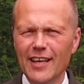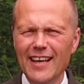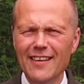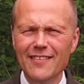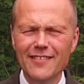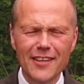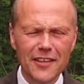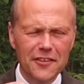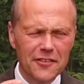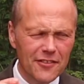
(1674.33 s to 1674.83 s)

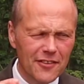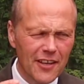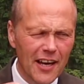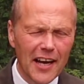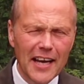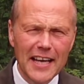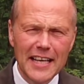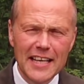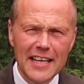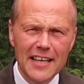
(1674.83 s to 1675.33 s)
is the
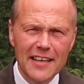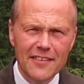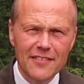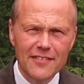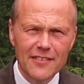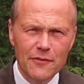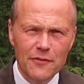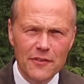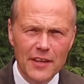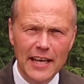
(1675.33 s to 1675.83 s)

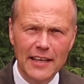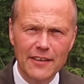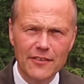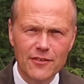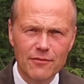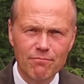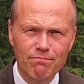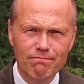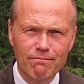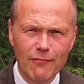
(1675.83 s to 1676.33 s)
tiniest of
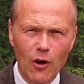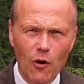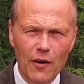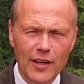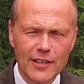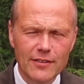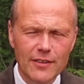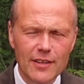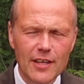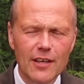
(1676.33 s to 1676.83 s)
things, all
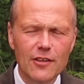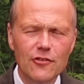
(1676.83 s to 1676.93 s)
right?